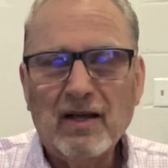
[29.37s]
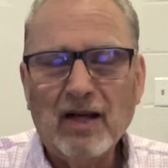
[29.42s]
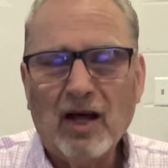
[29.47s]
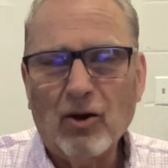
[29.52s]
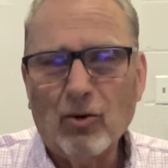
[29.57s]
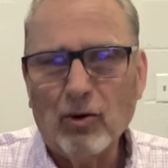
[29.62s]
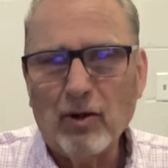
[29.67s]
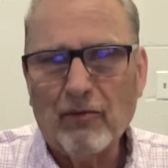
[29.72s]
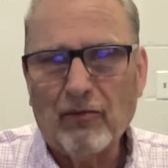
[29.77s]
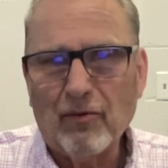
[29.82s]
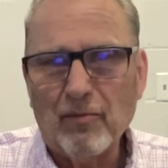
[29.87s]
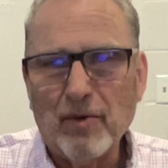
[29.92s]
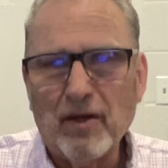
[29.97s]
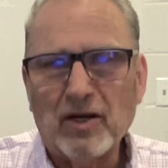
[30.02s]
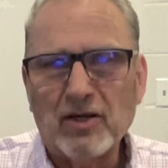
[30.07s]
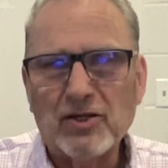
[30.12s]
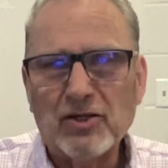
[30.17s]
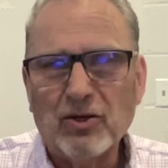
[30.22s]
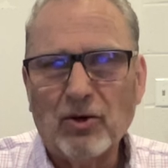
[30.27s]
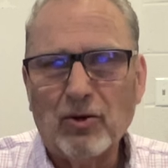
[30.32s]
not only for
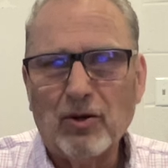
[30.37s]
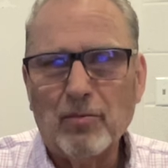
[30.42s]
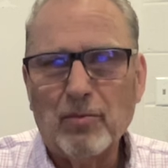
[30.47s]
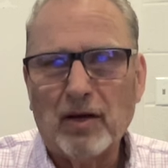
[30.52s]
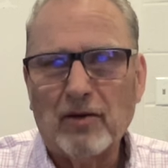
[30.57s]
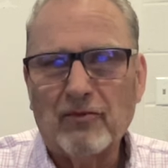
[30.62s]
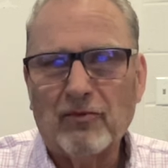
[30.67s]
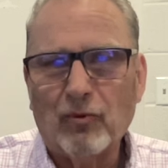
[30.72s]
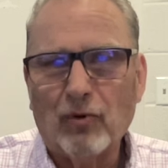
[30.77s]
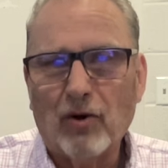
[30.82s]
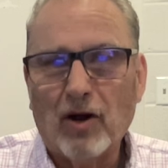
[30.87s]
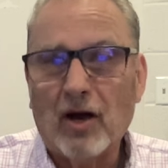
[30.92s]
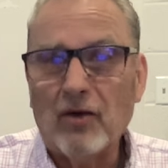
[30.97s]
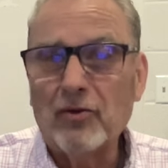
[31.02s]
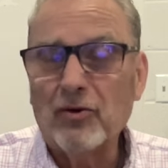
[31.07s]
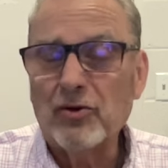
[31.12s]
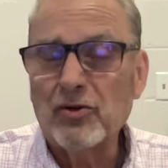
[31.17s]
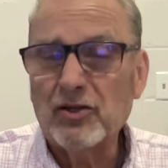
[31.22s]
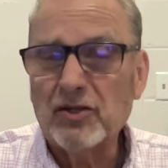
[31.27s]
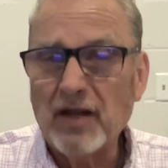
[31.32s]
Minnesota, but for
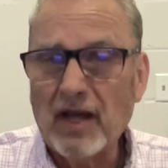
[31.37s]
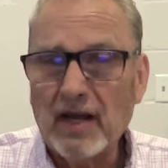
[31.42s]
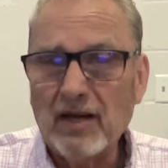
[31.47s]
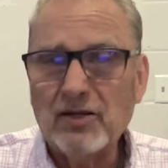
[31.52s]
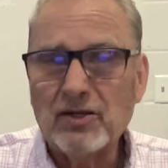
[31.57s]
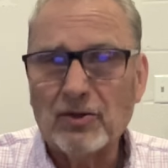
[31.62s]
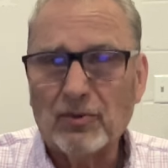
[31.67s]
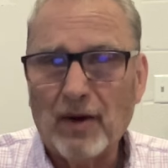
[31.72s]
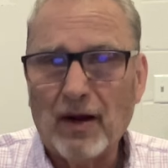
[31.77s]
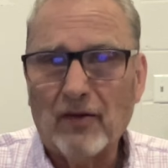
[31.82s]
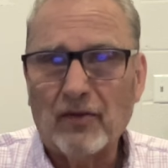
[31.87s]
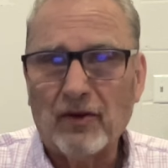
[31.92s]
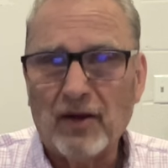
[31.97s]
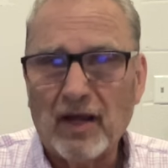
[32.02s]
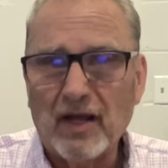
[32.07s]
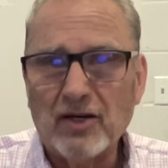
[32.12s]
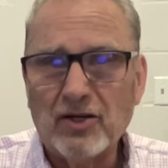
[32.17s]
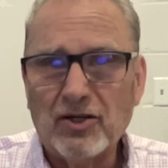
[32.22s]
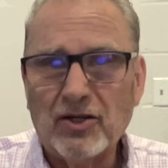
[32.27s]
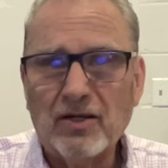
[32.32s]
other states around the
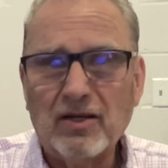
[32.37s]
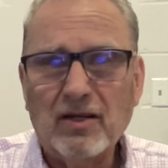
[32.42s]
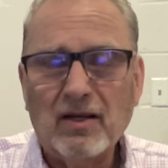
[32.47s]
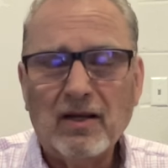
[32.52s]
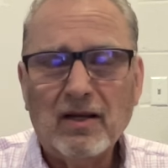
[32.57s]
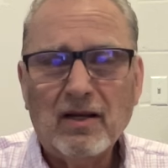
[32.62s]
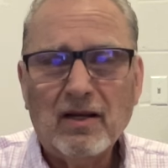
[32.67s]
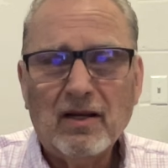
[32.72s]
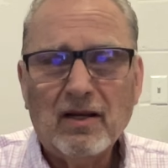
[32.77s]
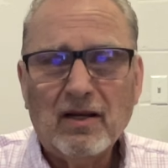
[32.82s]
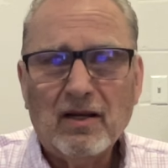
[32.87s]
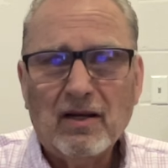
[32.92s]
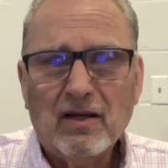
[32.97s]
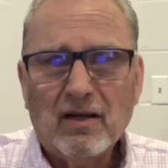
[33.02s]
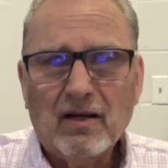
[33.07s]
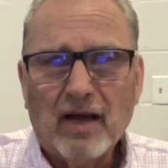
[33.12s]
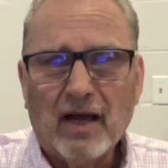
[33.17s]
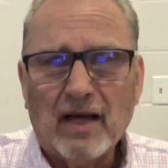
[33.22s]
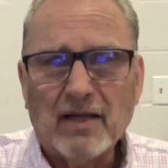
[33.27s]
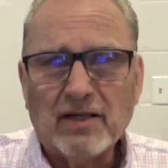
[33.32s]
nation,
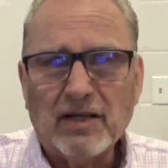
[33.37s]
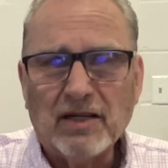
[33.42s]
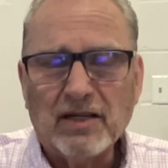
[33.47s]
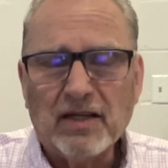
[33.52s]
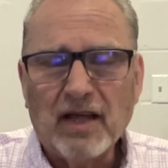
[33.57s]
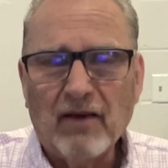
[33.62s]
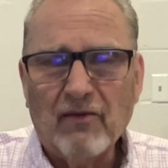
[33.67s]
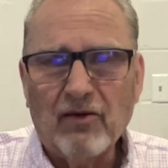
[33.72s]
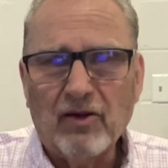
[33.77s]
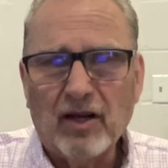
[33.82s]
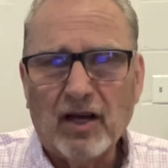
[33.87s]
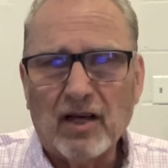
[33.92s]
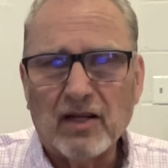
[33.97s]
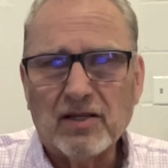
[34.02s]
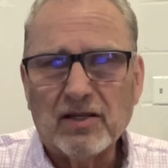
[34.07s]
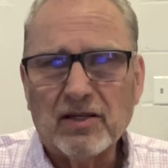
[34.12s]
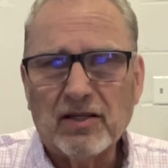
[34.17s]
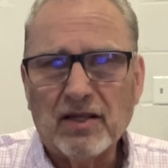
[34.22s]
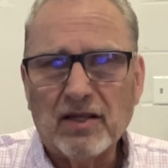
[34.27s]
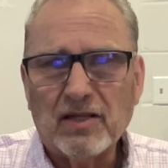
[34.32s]
as he's given
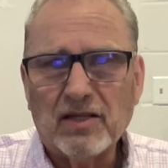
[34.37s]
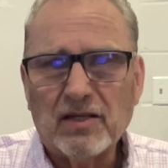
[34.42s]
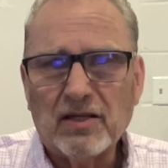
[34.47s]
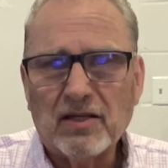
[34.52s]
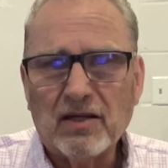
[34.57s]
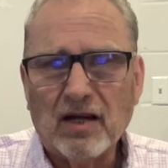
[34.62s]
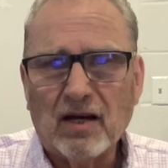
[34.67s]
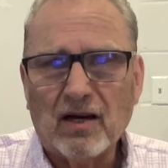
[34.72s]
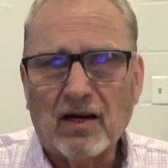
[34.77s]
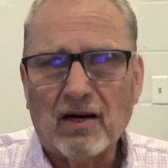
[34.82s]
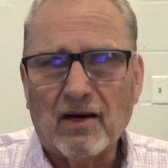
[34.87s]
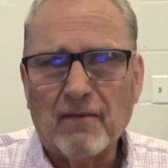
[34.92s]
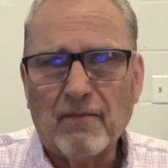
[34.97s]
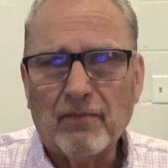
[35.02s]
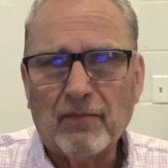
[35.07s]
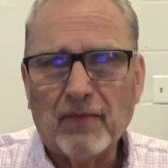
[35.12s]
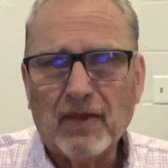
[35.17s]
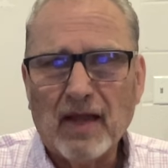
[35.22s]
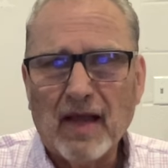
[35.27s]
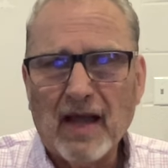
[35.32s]
us this
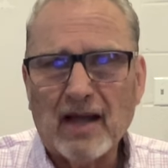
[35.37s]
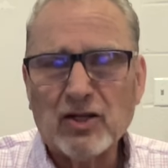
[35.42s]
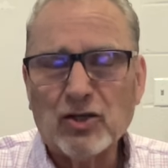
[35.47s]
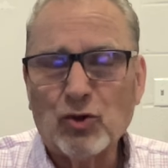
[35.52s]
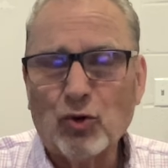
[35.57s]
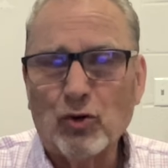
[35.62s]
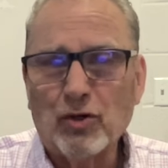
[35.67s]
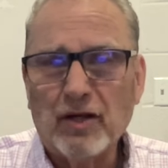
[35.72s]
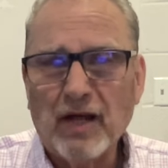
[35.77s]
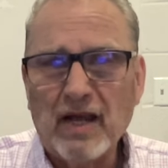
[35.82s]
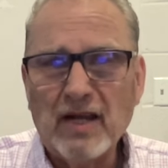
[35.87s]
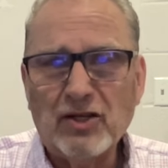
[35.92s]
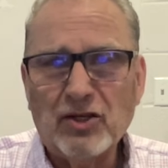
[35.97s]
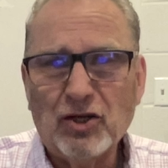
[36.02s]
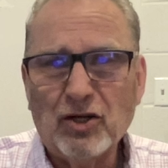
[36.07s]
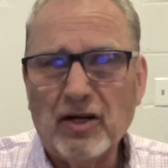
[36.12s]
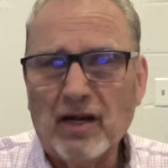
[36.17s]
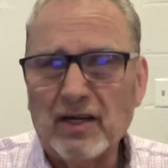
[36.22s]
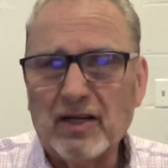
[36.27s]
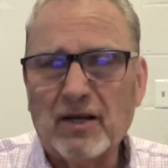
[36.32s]

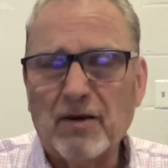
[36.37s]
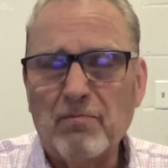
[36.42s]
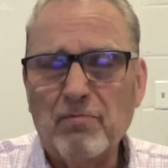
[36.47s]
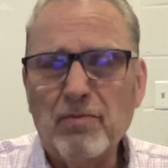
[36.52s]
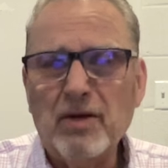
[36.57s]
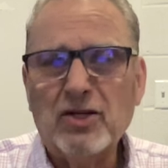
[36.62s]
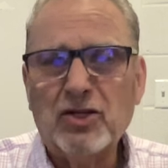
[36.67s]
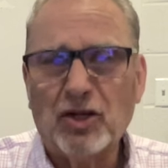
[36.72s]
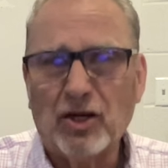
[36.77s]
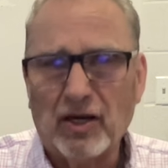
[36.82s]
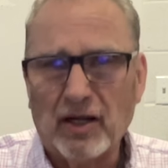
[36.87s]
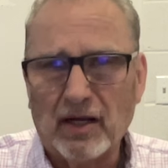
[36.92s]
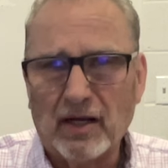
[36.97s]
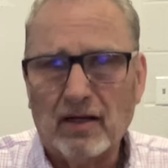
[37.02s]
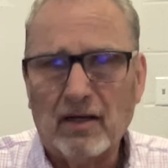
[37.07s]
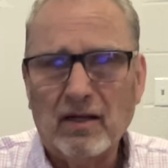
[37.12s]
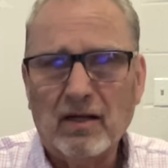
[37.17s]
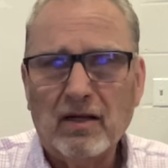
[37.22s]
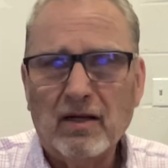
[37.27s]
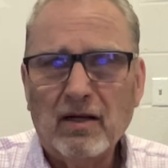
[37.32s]
exhortation and
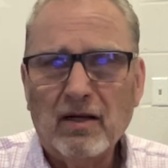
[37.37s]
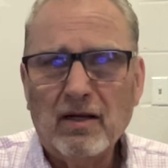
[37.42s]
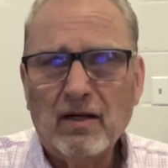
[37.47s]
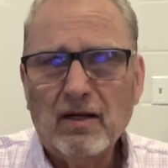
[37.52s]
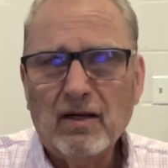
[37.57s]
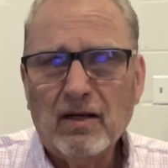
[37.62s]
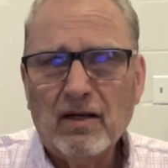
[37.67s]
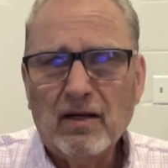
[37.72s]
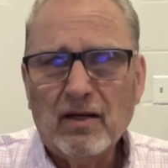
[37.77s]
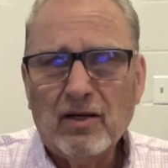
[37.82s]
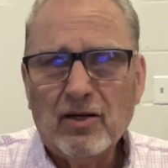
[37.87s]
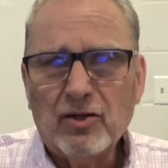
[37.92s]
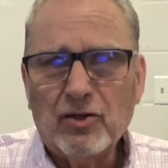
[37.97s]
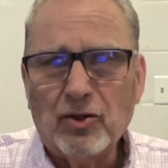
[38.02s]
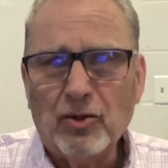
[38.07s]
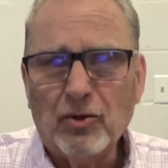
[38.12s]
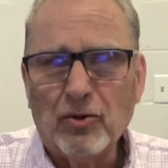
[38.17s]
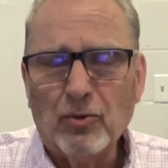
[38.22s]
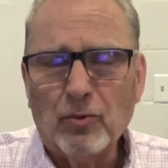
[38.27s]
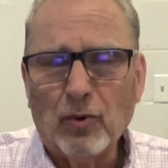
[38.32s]
commissioning
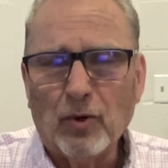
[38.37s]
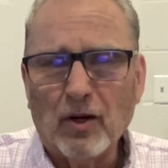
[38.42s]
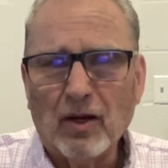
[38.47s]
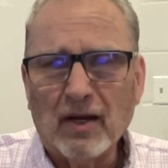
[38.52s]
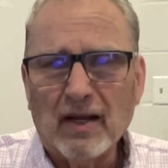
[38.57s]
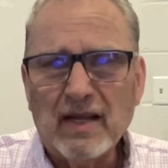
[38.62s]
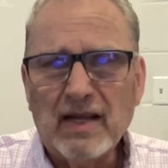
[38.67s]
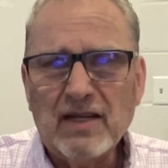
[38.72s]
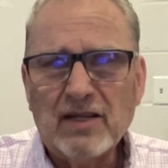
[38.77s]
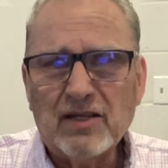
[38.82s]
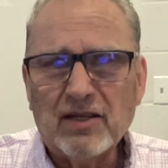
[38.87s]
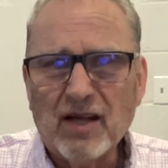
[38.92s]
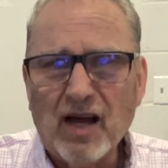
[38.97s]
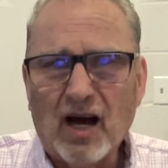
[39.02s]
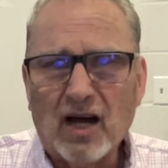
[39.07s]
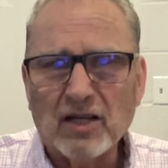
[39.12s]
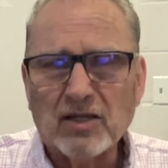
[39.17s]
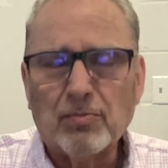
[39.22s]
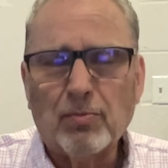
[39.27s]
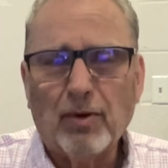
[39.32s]
to release
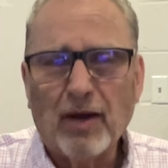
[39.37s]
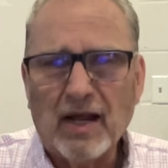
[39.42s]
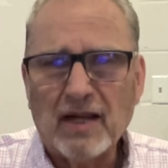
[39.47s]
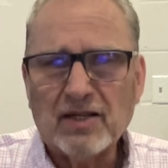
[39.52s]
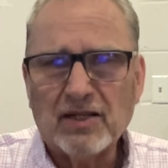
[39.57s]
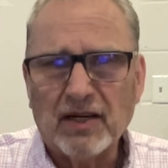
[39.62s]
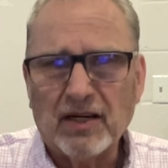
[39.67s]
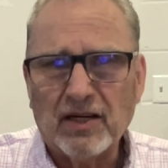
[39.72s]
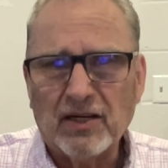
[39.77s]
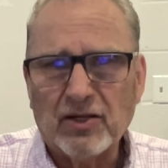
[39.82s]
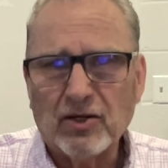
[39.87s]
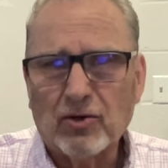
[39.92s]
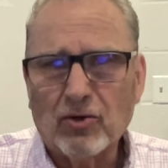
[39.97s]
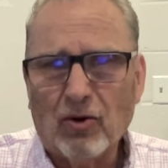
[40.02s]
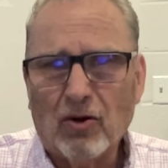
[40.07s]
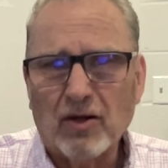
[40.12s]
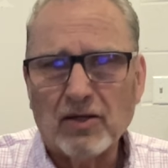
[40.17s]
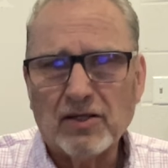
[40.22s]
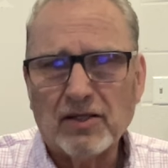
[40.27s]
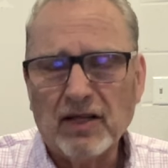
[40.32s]
God's blessings
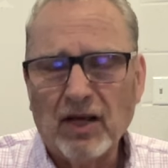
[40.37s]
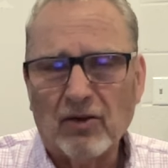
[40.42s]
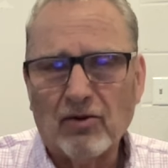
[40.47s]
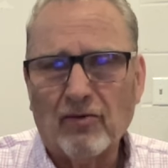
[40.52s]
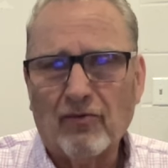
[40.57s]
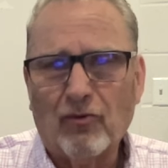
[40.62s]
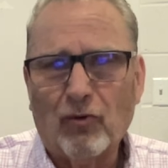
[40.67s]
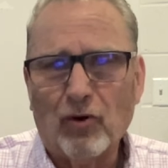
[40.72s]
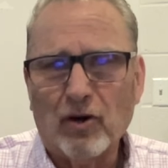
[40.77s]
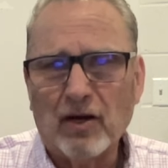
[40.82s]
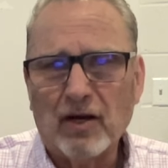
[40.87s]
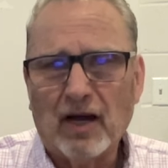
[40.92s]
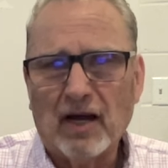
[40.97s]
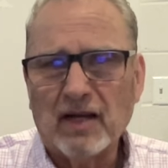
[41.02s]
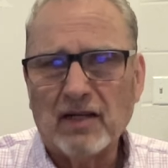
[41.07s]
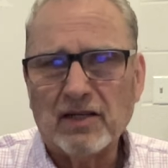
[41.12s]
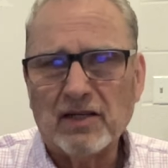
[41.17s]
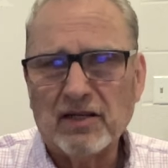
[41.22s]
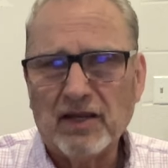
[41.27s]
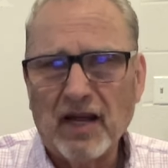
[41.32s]
across the other
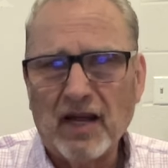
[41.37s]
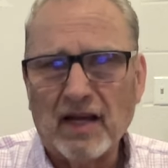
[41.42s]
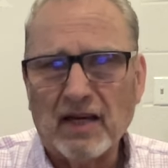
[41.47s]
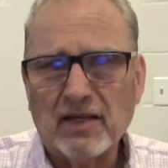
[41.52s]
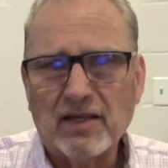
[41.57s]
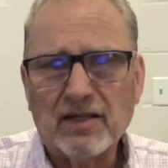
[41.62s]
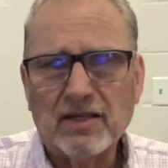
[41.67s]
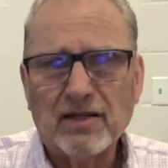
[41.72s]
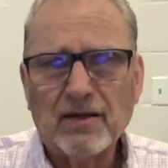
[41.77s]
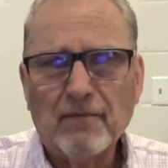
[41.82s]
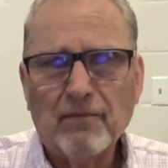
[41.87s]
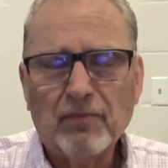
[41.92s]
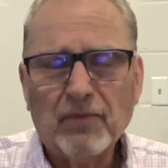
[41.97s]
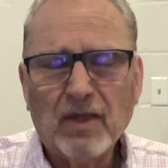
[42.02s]
49 states.